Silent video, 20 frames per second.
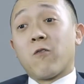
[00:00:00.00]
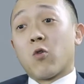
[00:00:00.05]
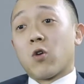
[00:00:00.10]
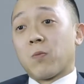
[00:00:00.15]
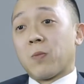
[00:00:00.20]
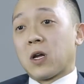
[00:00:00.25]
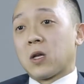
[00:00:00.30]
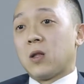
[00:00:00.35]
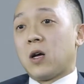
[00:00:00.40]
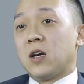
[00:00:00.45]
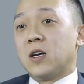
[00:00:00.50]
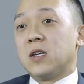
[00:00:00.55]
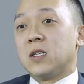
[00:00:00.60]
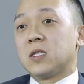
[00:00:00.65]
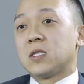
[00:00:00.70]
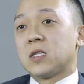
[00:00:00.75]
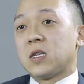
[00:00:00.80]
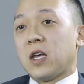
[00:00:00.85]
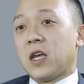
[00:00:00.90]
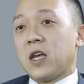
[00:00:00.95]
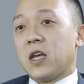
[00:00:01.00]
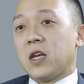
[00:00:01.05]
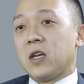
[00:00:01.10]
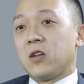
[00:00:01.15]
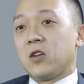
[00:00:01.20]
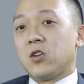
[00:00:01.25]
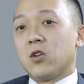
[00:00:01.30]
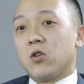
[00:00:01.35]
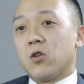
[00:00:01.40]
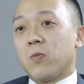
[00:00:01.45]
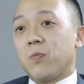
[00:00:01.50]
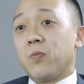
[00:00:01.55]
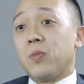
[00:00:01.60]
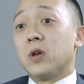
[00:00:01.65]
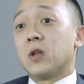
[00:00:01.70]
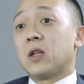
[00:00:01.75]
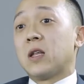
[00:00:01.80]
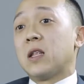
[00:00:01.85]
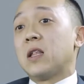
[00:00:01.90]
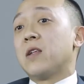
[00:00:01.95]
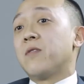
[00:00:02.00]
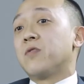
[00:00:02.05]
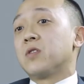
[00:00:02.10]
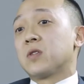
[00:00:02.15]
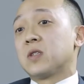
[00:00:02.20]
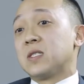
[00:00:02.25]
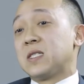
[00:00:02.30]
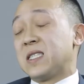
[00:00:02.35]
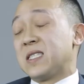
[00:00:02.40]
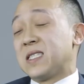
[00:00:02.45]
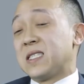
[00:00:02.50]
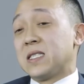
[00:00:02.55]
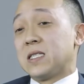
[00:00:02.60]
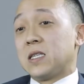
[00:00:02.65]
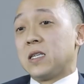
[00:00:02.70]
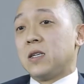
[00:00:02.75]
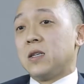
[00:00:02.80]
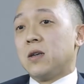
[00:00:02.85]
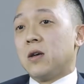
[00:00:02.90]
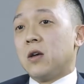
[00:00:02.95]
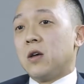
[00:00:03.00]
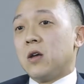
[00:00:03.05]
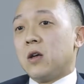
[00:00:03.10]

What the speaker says: for my clients and building a level of consistency.